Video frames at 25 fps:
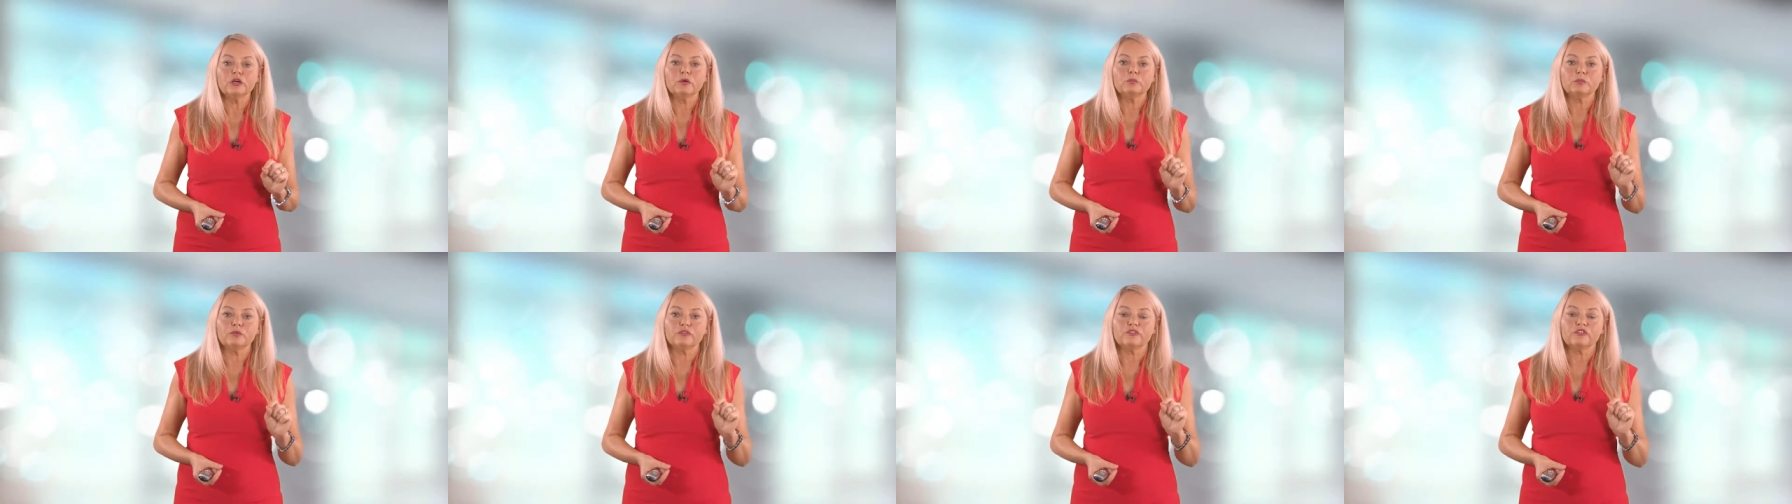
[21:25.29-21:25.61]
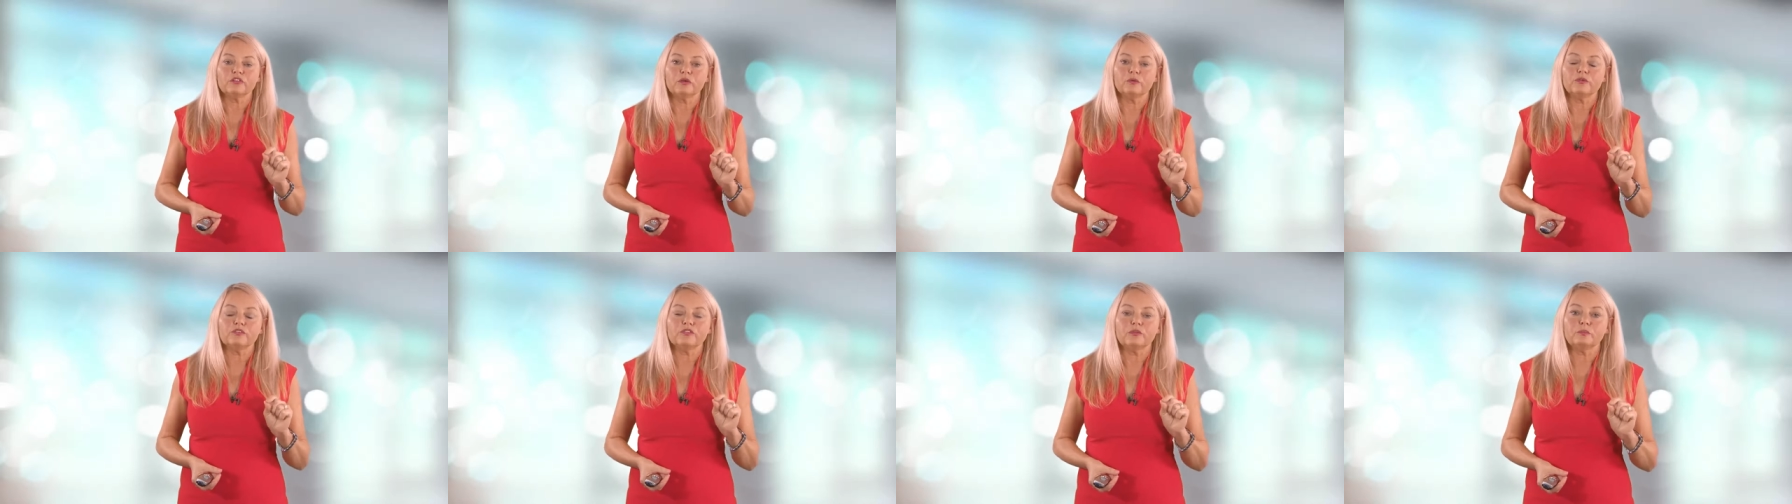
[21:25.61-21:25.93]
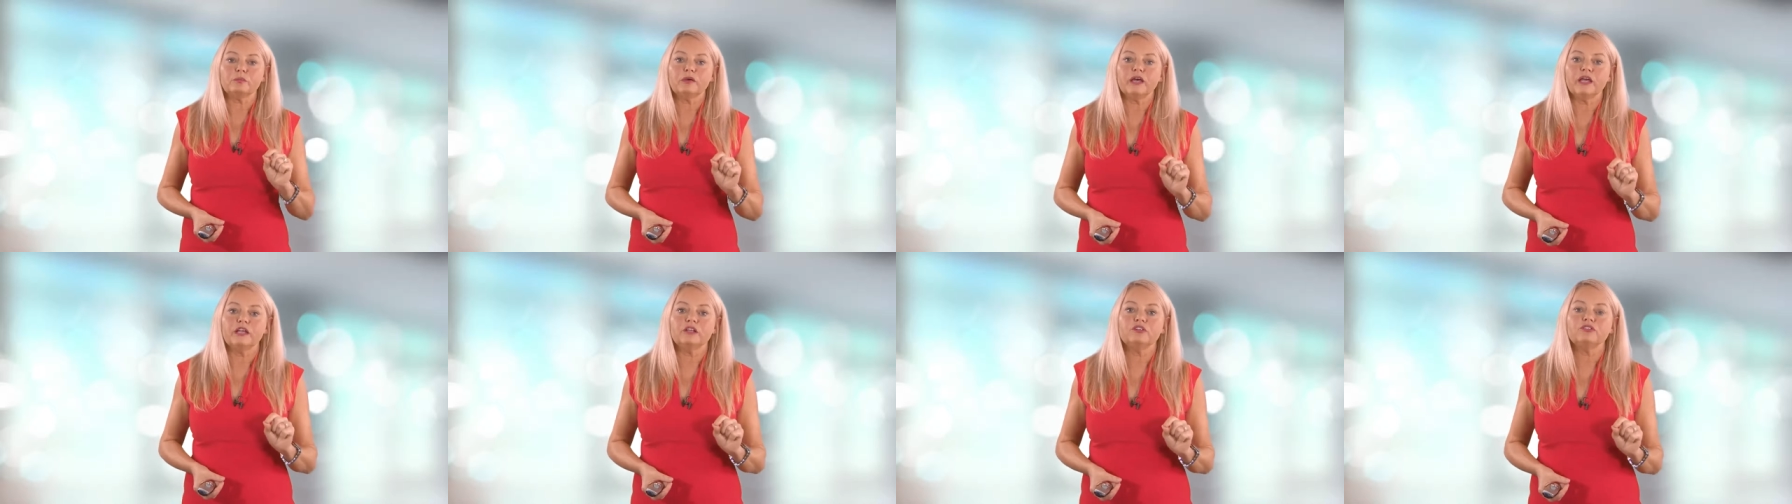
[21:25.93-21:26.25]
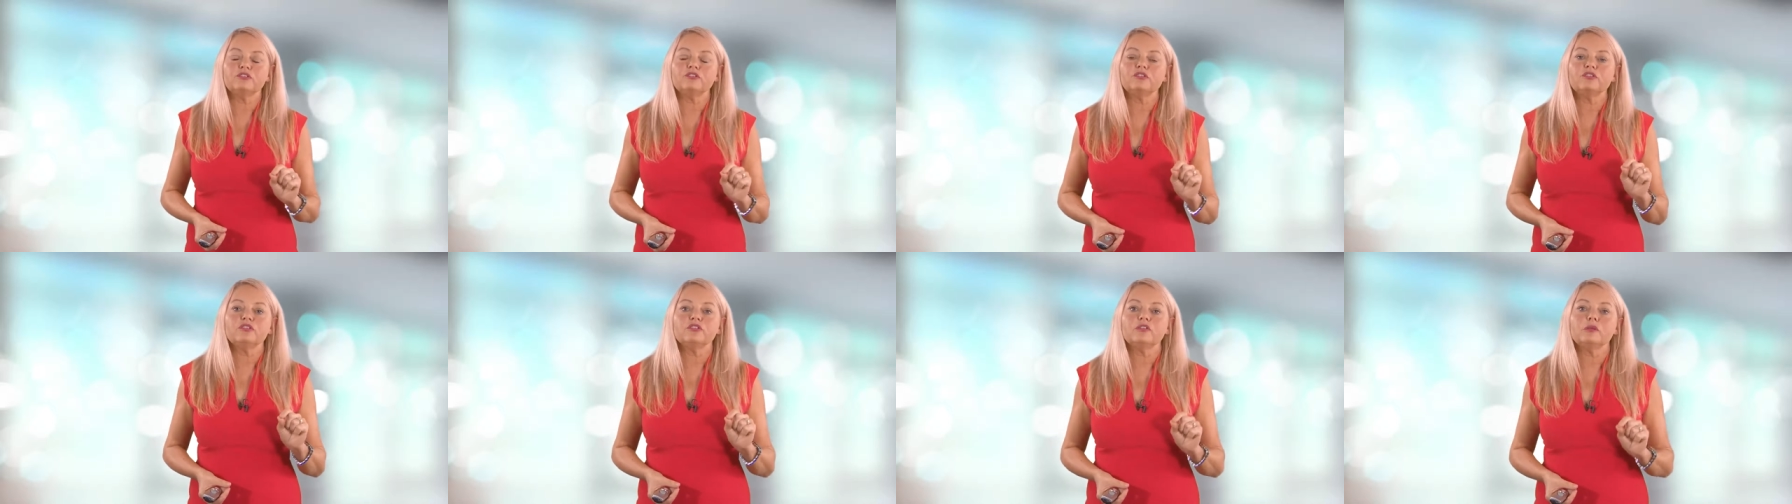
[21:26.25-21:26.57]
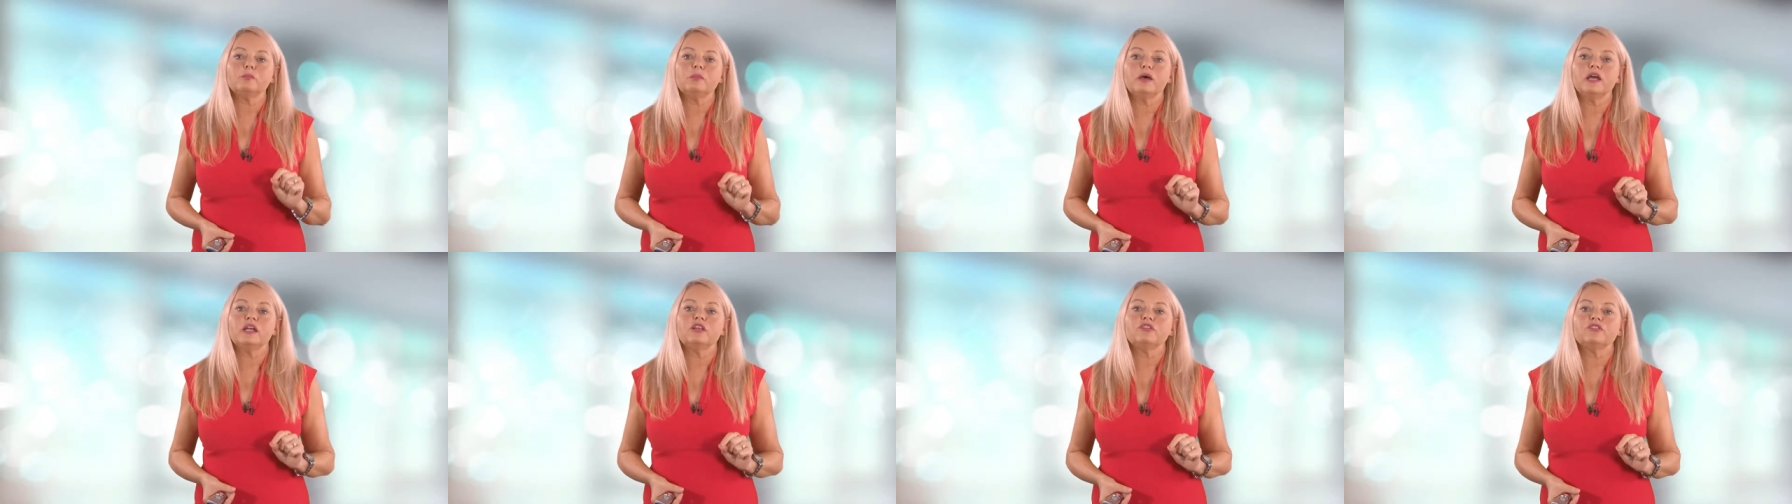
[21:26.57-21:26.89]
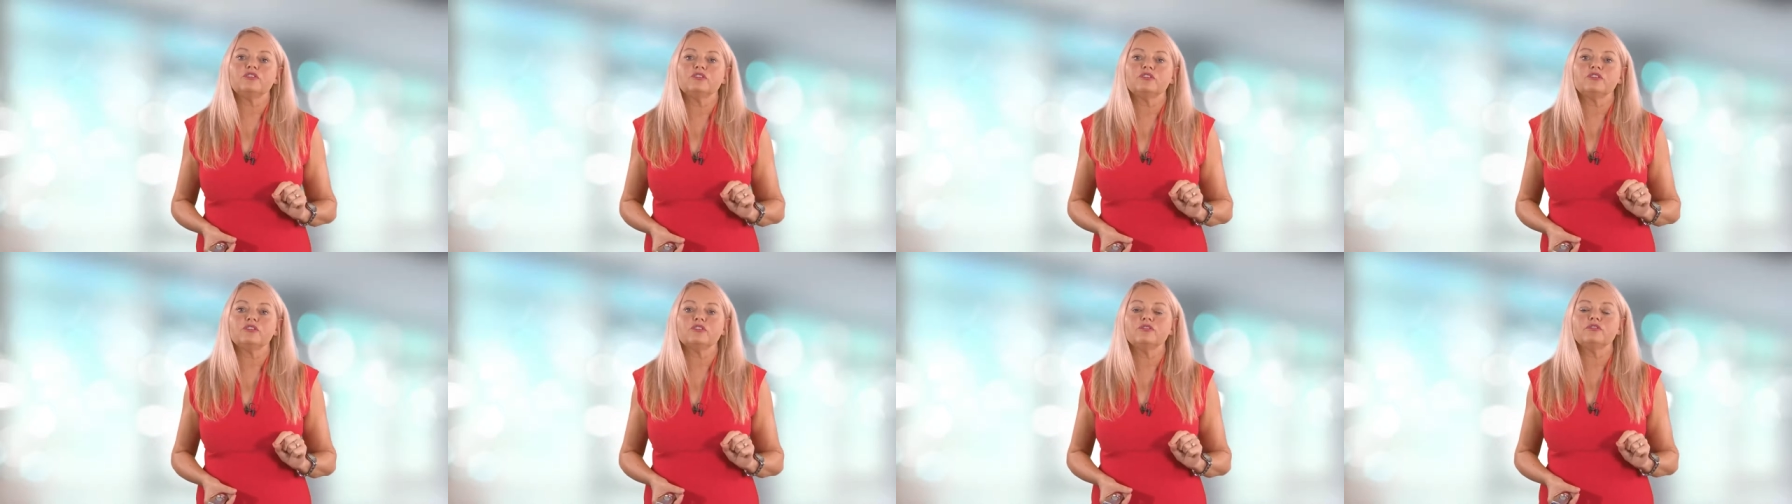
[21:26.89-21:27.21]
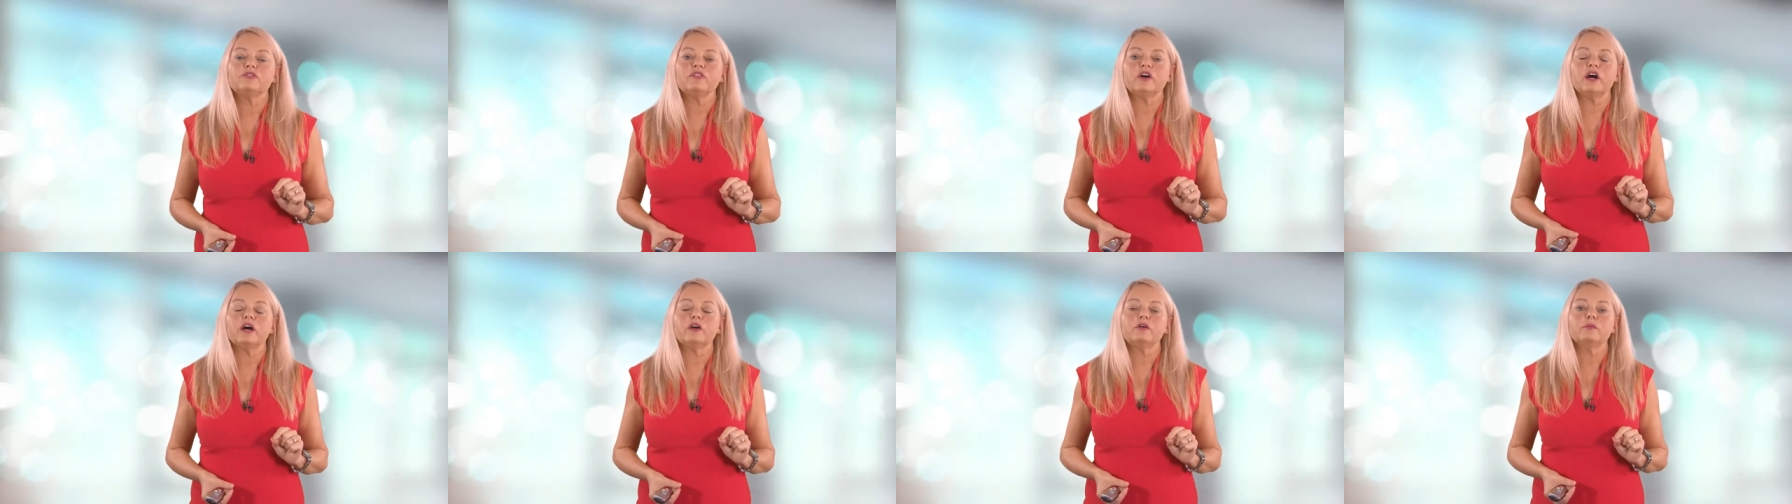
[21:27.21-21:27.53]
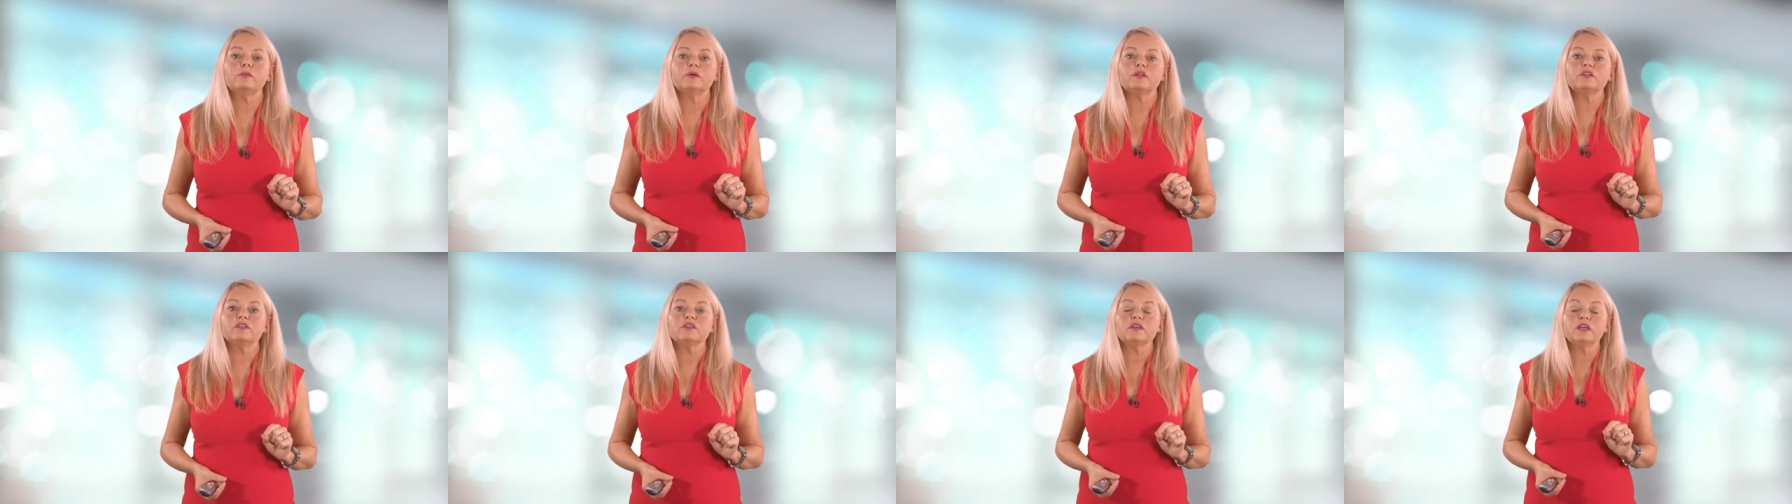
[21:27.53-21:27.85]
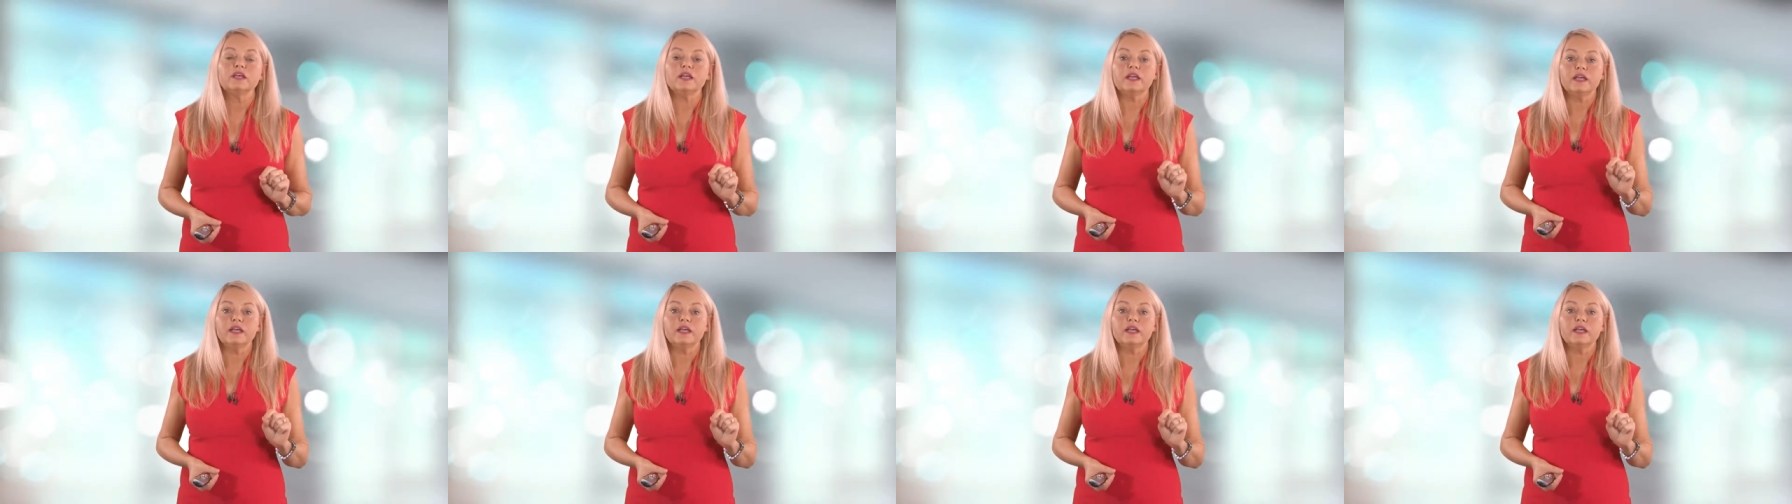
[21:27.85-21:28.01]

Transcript: but so is the patient and the patient's environment,